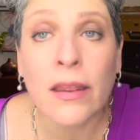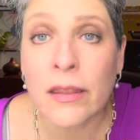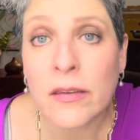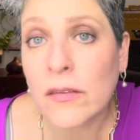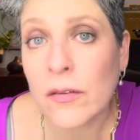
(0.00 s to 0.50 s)

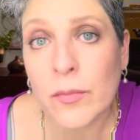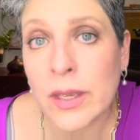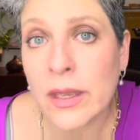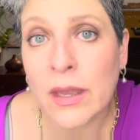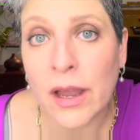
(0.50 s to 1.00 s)
This could
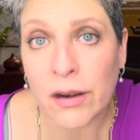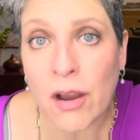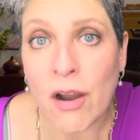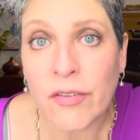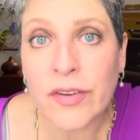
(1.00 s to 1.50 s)
be an
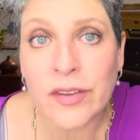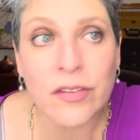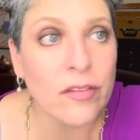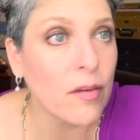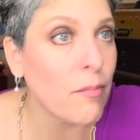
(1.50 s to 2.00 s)

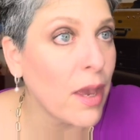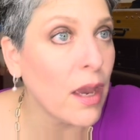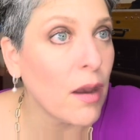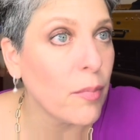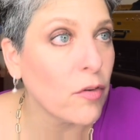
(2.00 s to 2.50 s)
office
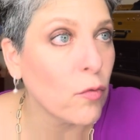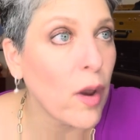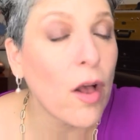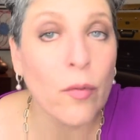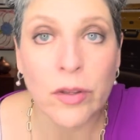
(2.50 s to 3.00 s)
makeup as
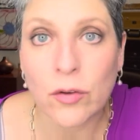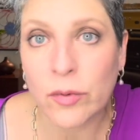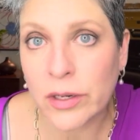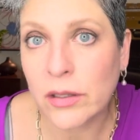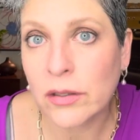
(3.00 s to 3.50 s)
well when you
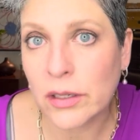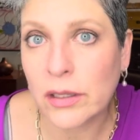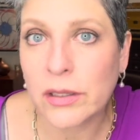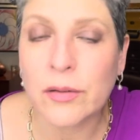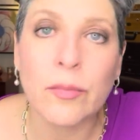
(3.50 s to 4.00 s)
want to look a
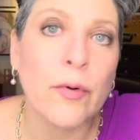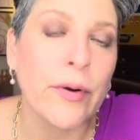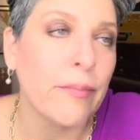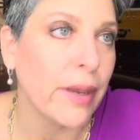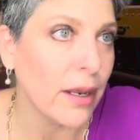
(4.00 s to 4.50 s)
little
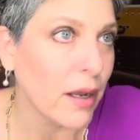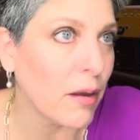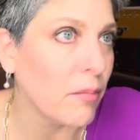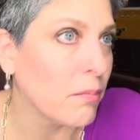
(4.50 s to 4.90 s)
more made up.